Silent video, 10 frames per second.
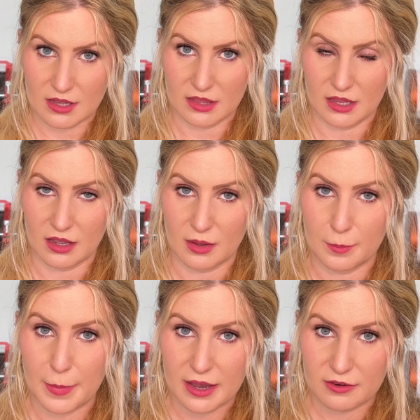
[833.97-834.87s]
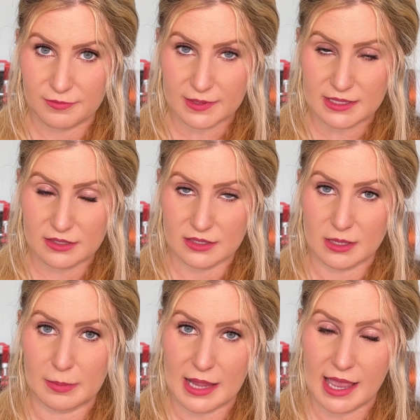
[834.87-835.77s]
the Bayer filters
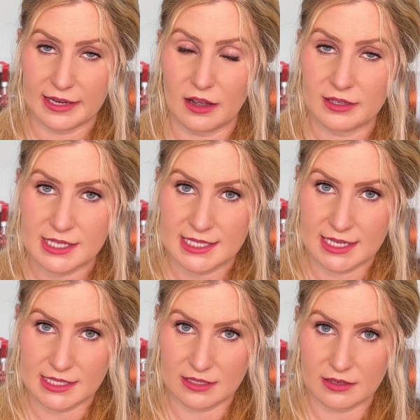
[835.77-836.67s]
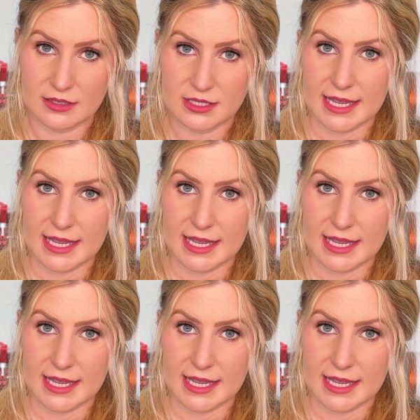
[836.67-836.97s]
applied on the sensors,